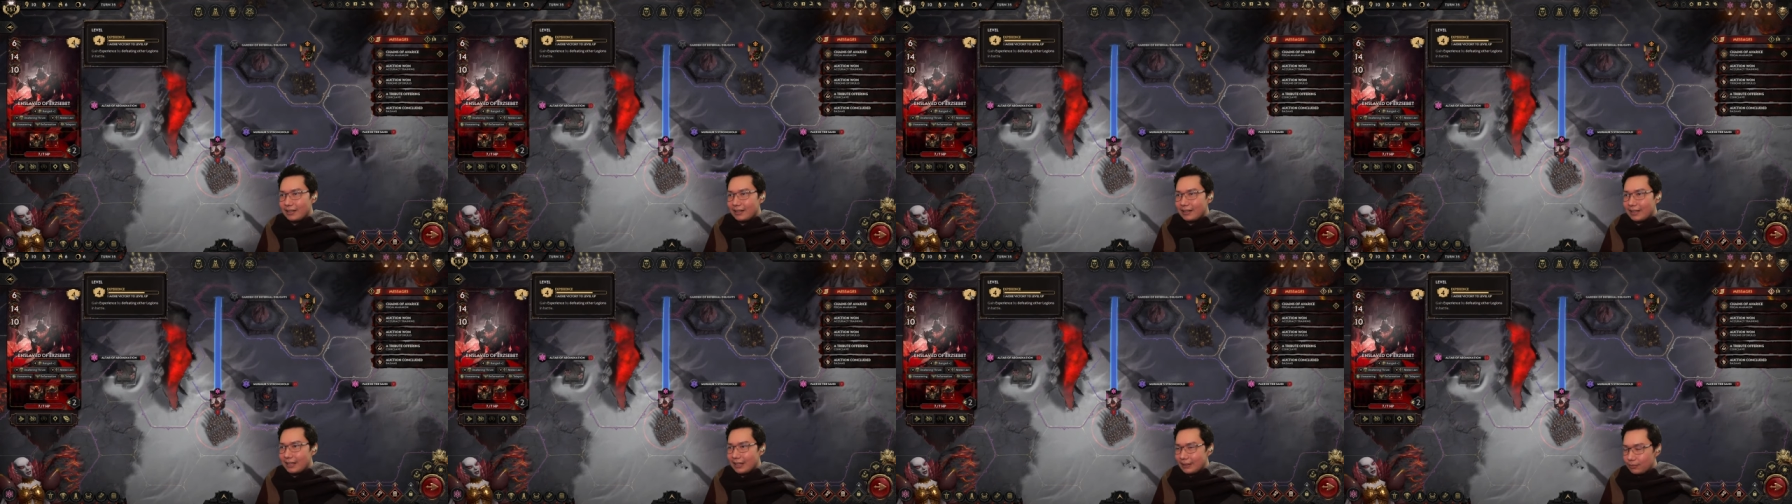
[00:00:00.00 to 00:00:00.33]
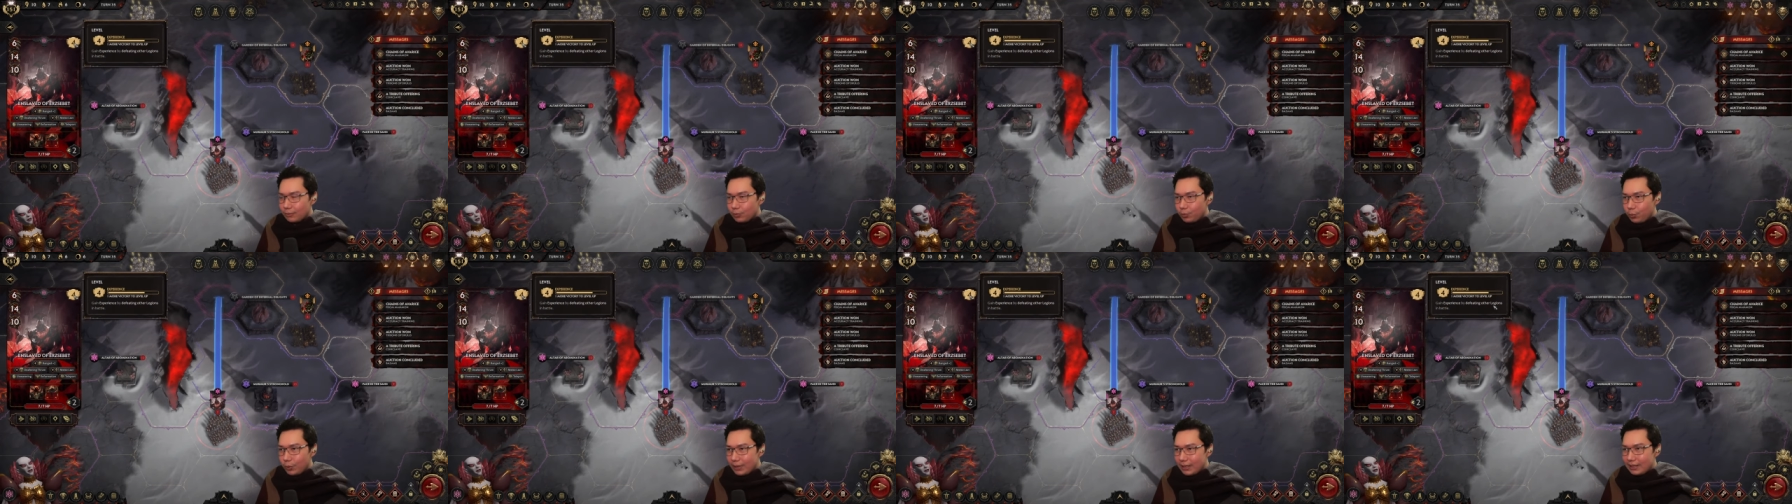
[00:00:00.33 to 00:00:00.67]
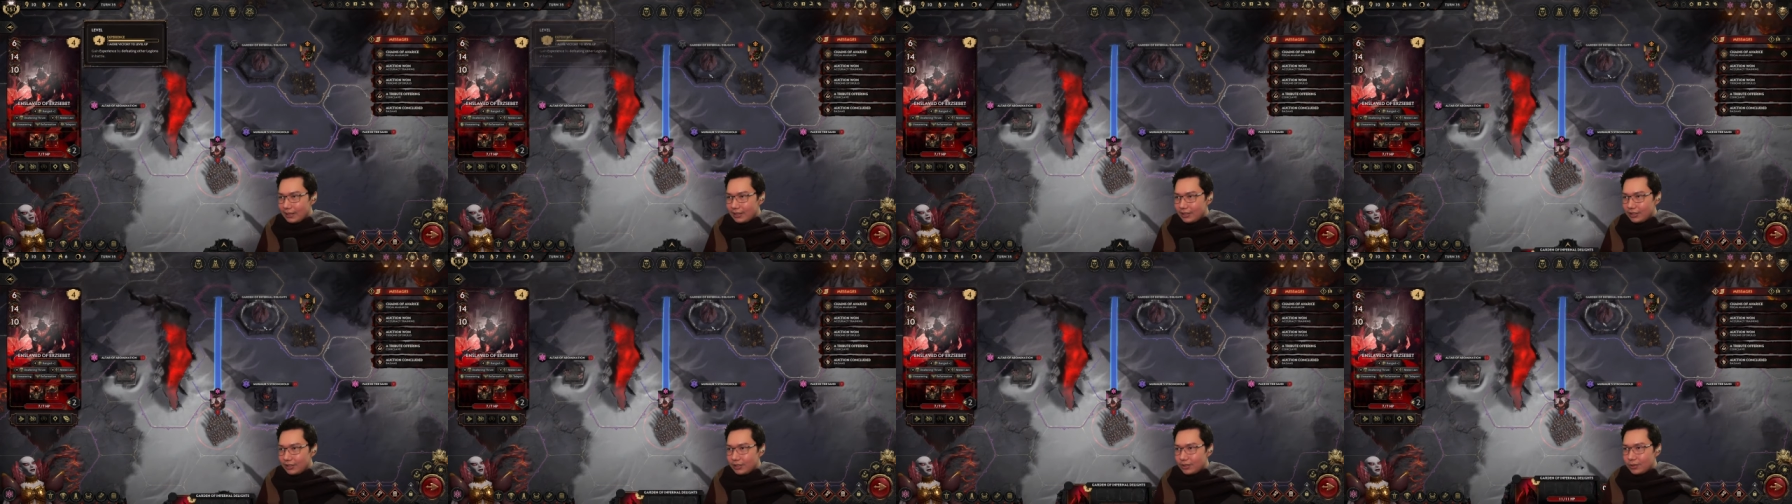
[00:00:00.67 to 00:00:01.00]
it
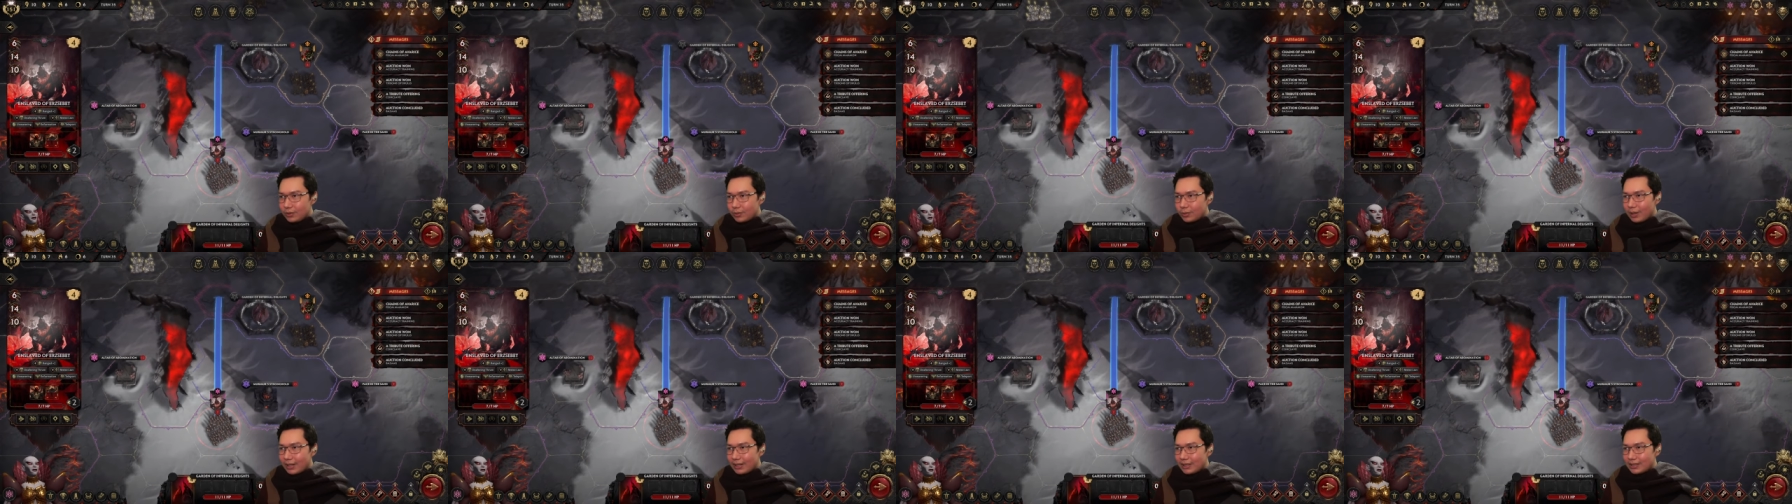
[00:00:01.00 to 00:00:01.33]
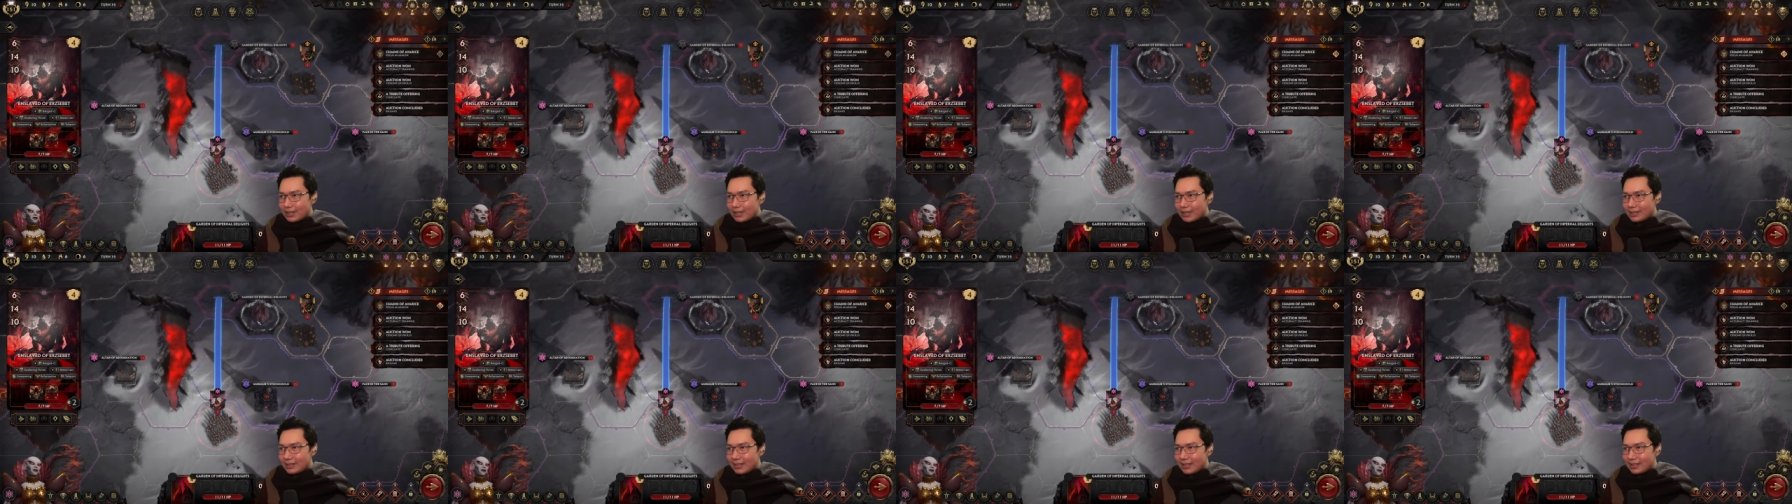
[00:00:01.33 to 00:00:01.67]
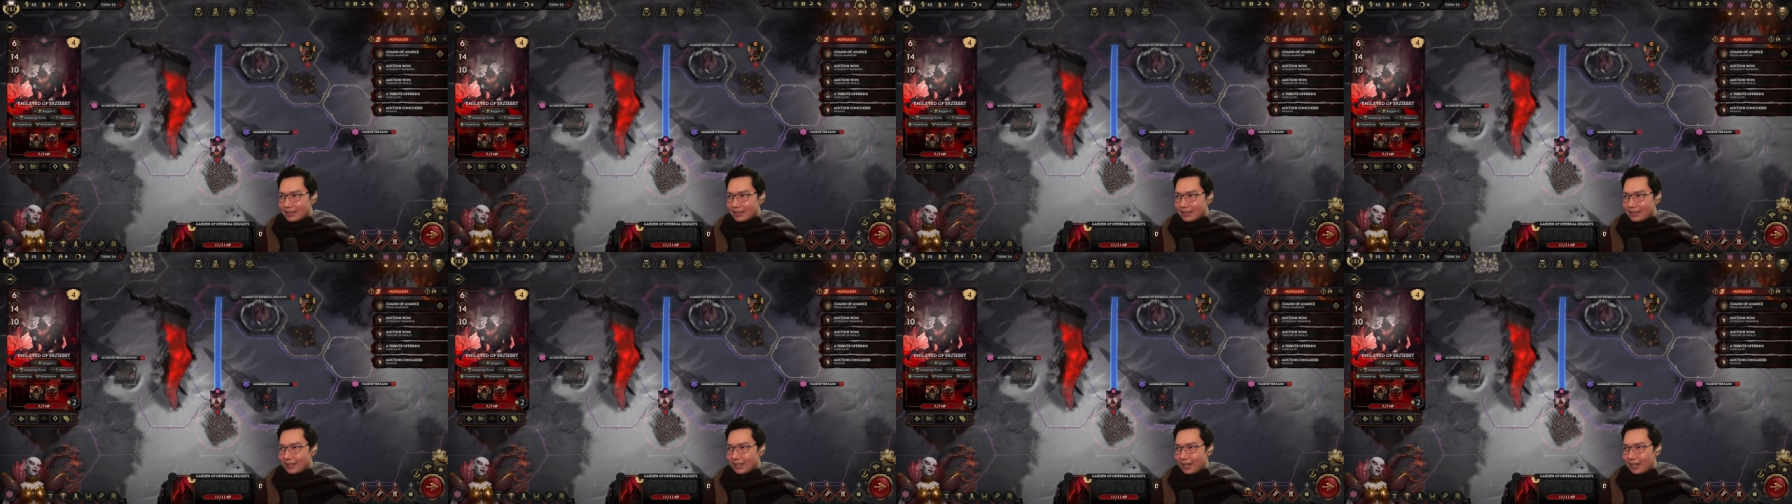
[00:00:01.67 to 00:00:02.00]
will do once I take
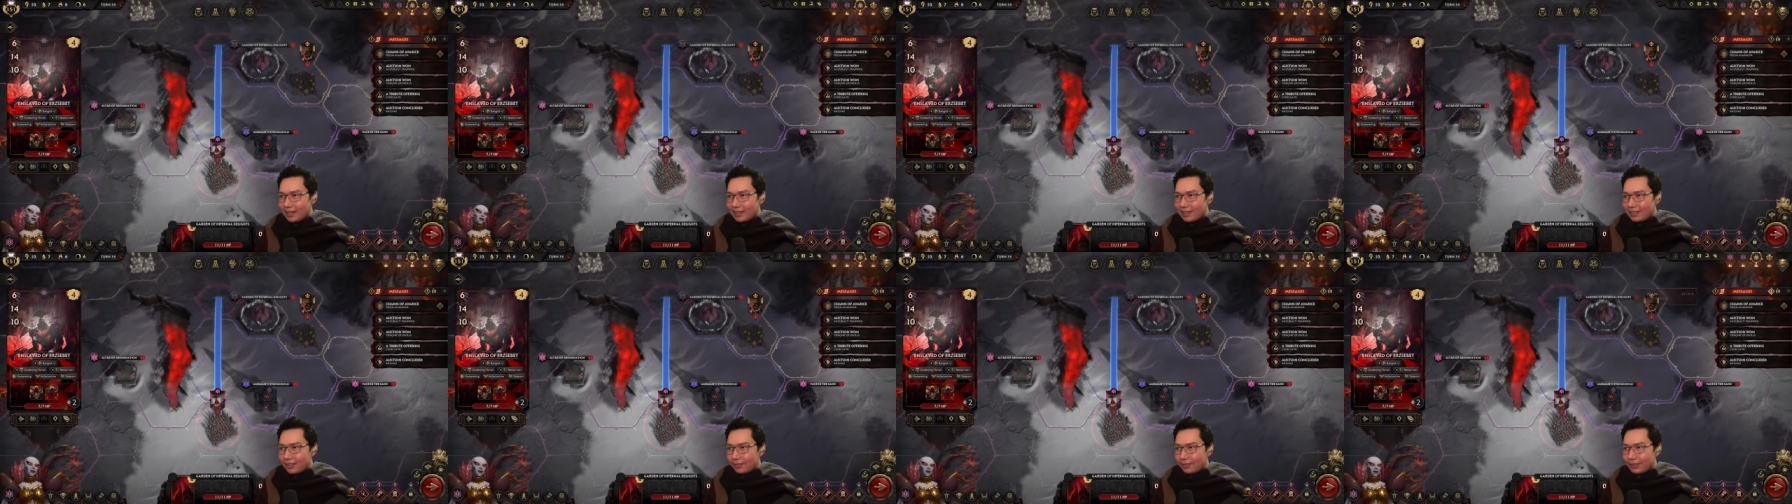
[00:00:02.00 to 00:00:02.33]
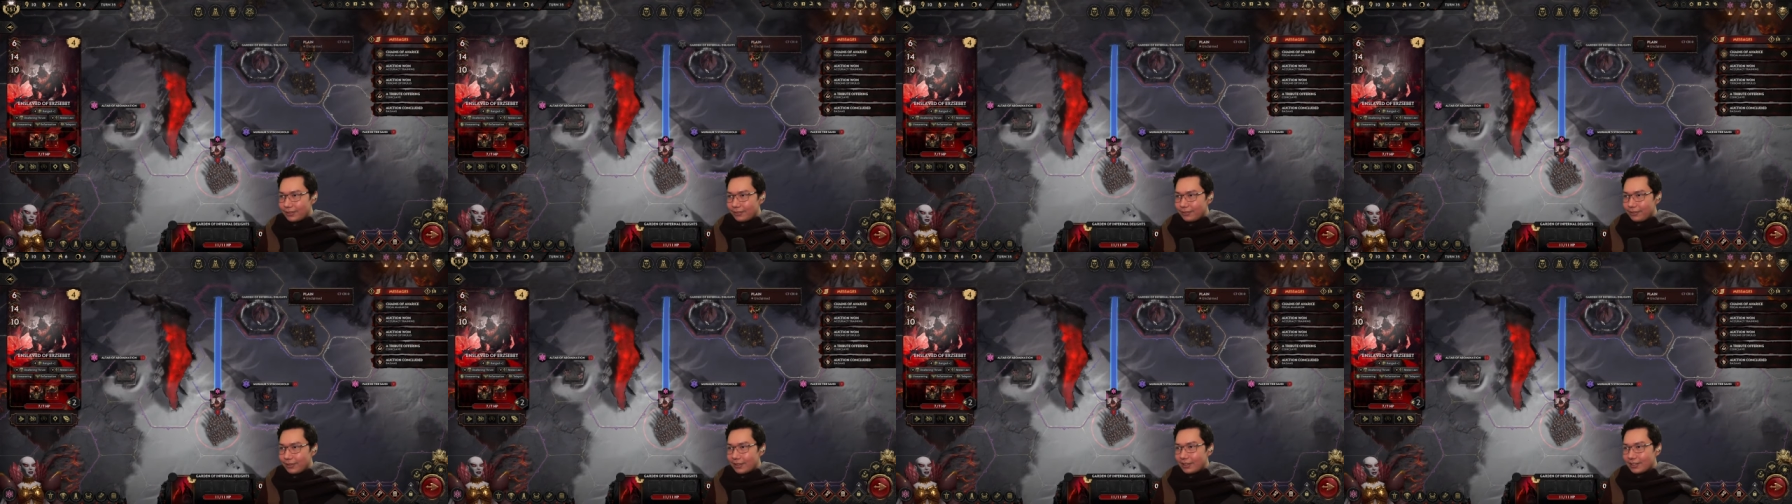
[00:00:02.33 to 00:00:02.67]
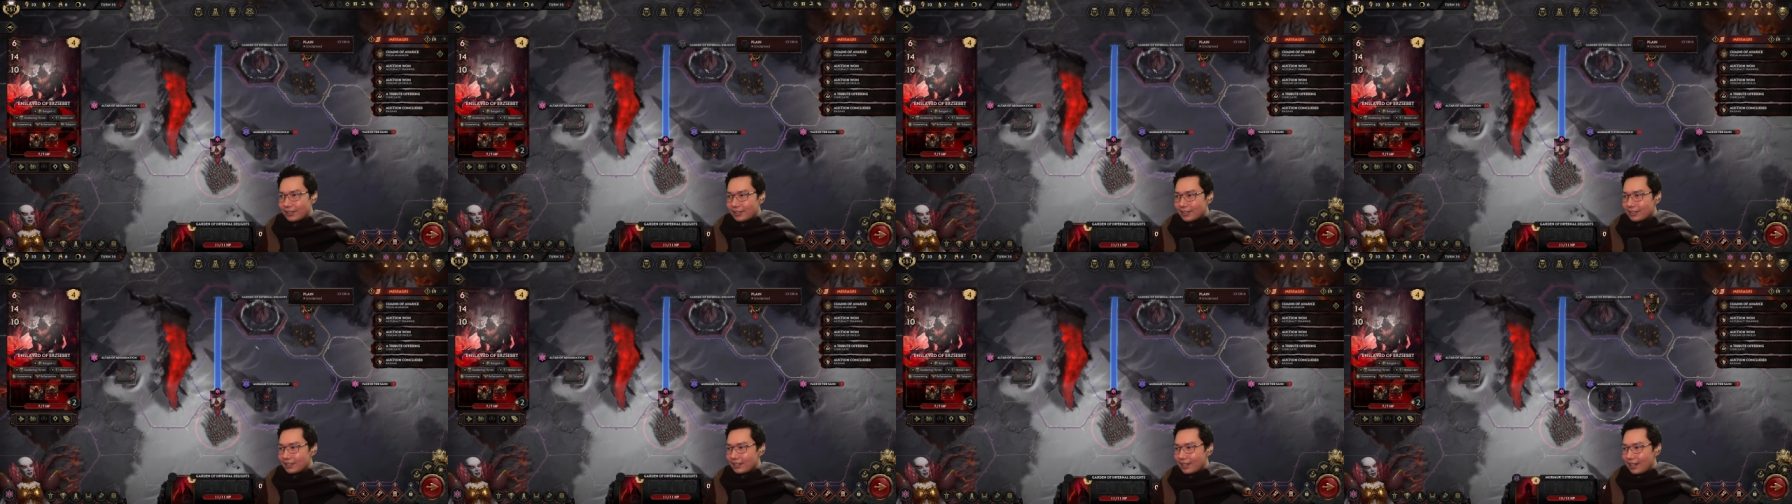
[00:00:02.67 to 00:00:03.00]
the Garden of
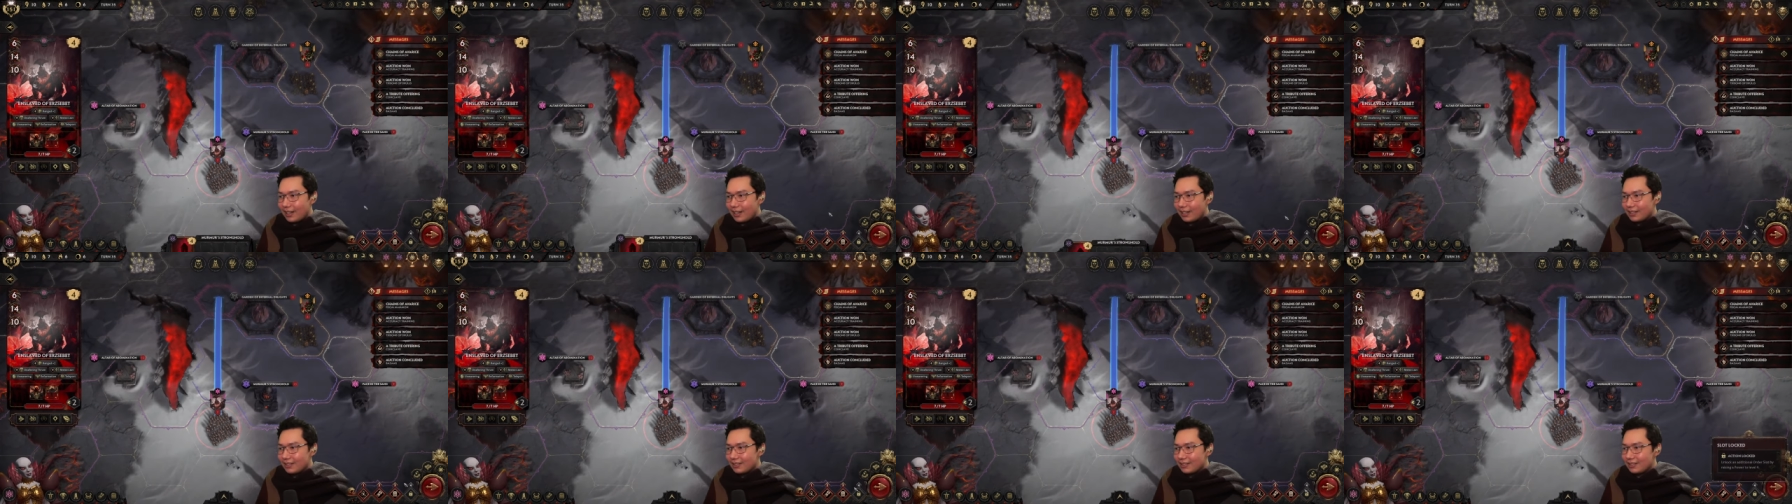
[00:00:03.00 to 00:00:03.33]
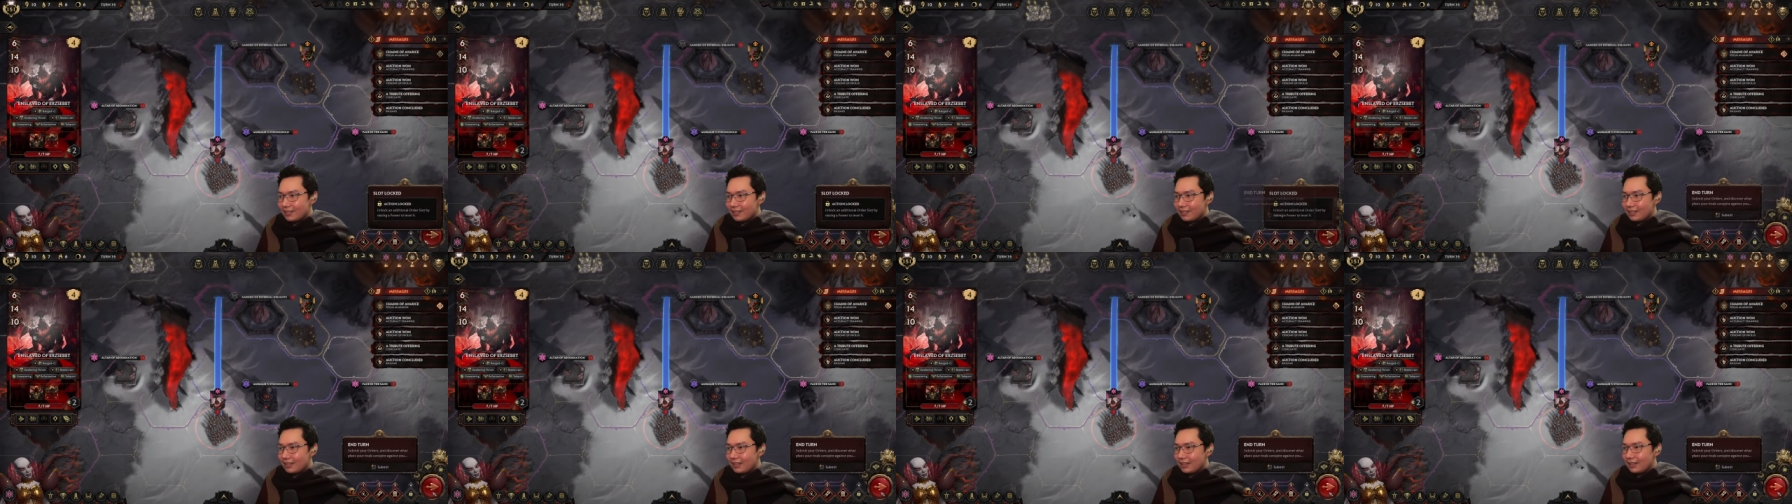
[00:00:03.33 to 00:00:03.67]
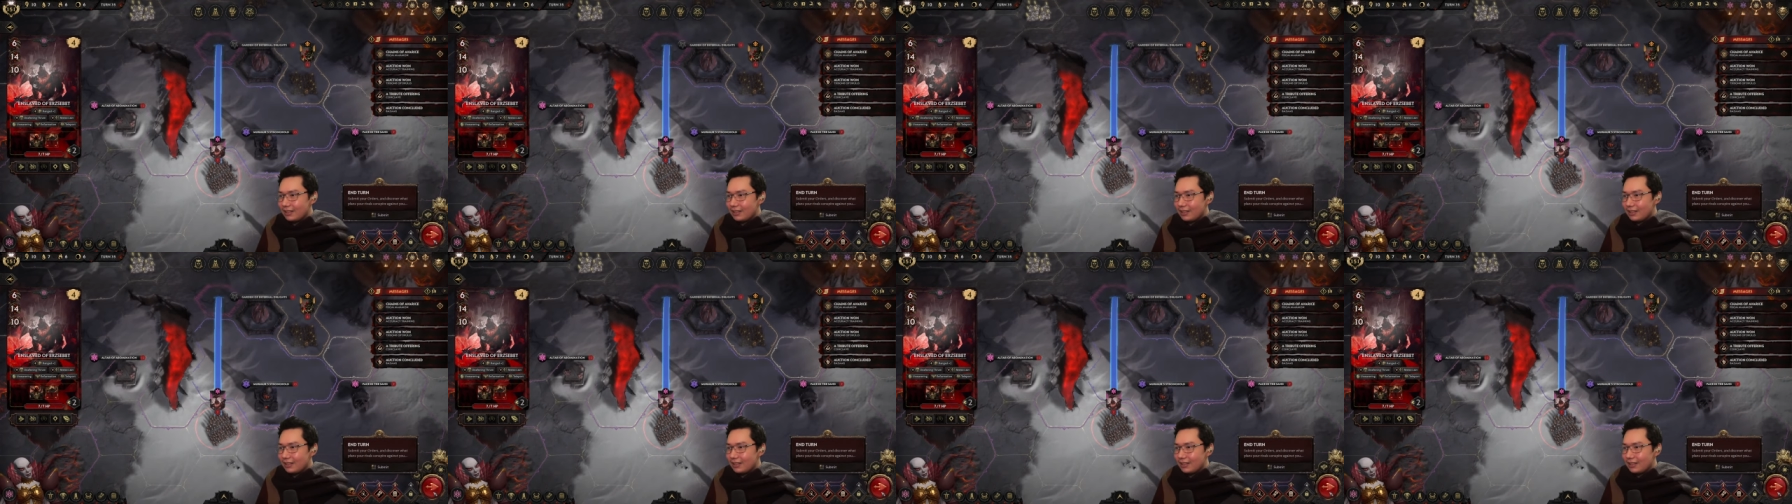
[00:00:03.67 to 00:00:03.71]
Infernal Delights.